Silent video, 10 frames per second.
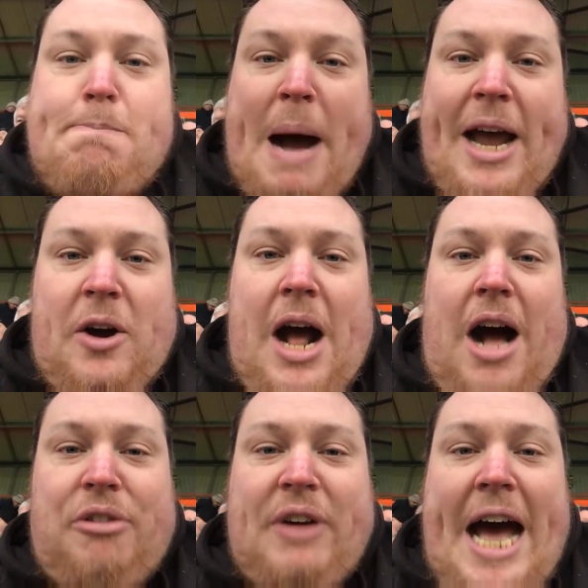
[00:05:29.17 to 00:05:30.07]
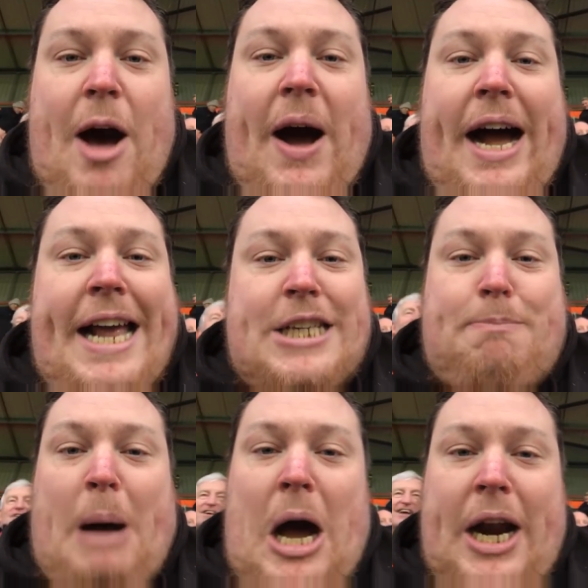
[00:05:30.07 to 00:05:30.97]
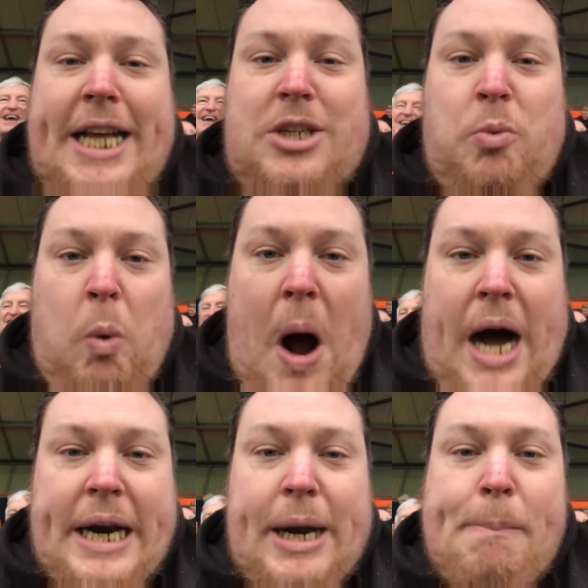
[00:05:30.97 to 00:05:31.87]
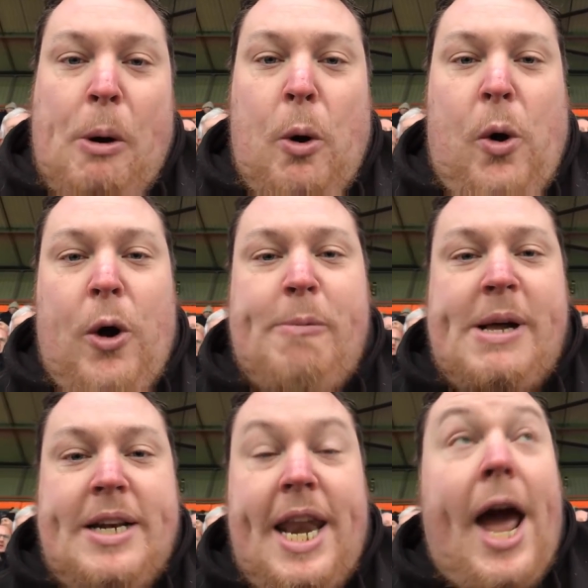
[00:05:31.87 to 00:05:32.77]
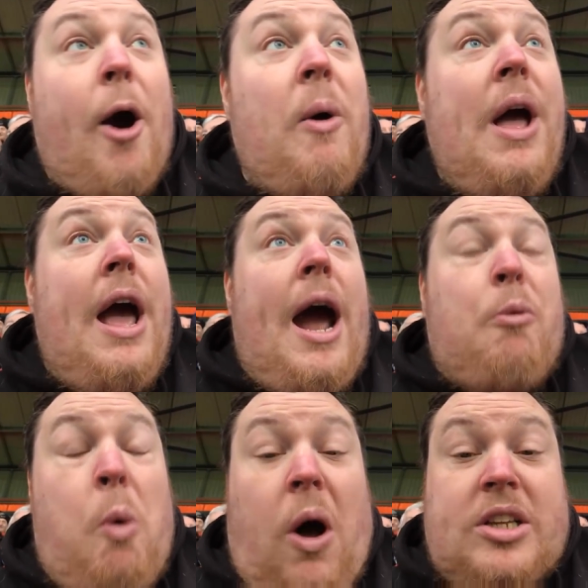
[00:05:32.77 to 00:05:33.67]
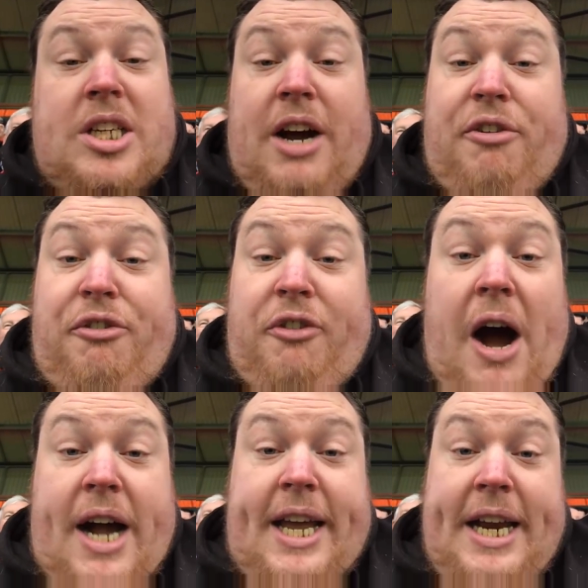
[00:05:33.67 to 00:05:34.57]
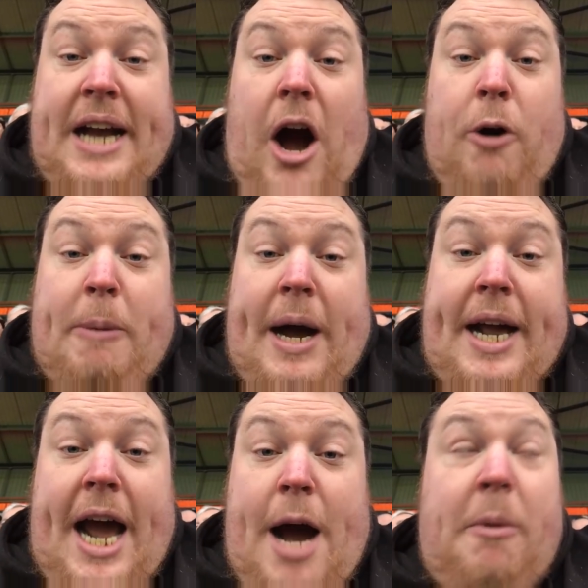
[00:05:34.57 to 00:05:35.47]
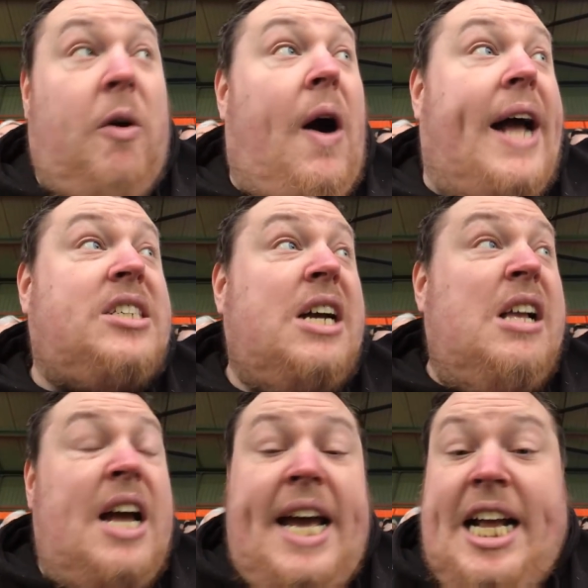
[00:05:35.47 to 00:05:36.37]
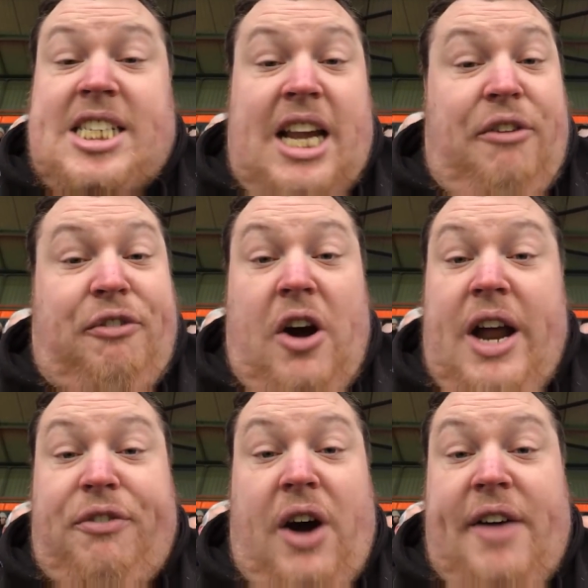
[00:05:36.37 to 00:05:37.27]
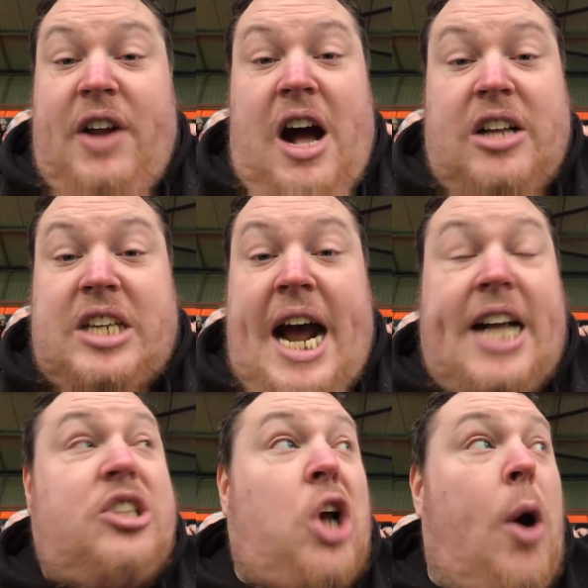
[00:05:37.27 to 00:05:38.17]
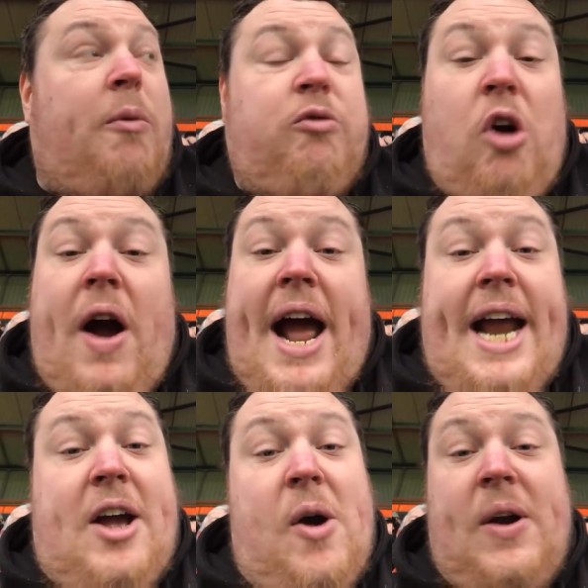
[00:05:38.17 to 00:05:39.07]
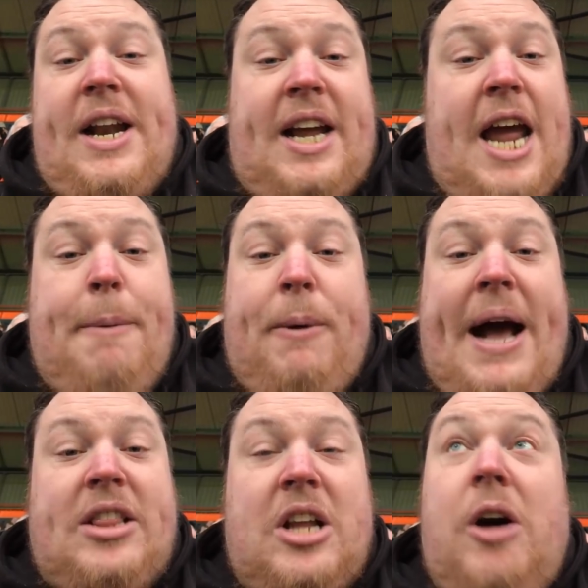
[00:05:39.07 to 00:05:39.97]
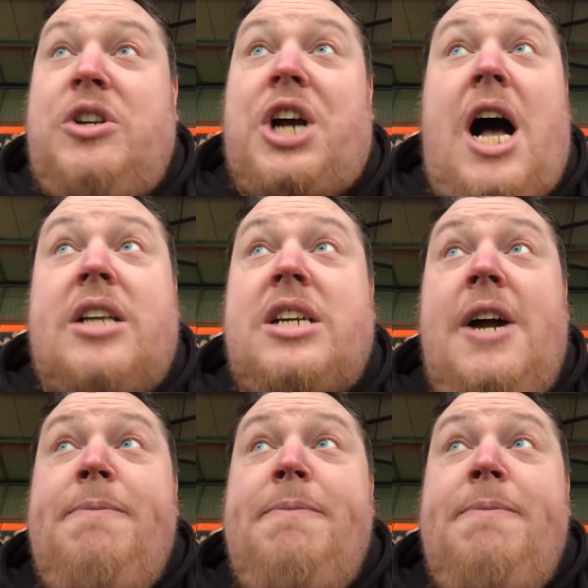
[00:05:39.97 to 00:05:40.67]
Bang on half hour, it's Barnet 1, Morecambe 0. What a fucking goal by Campbell-Ryce. Easily 35 yards out, top right hand corner, the keeper had no chance.